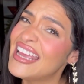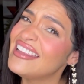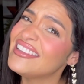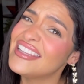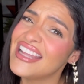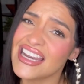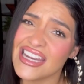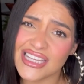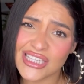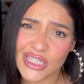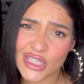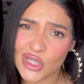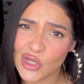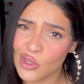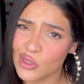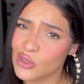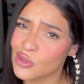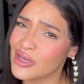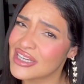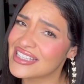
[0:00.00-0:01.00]

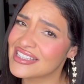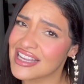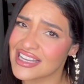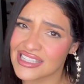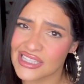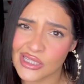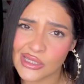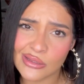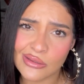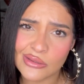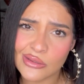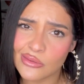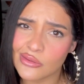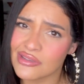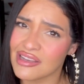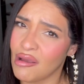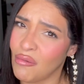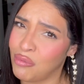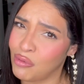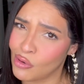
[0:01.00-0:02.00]
Delicioso, extasioso,
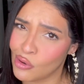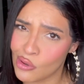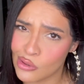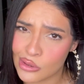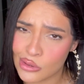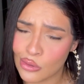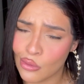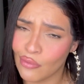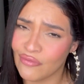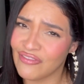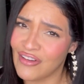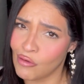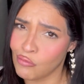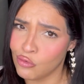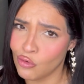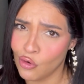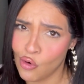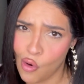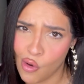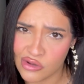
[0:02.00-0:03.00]
sabroso,
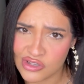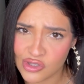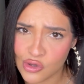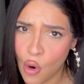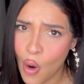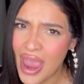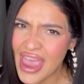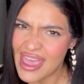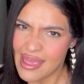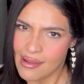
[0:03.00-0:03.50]
fabuloso,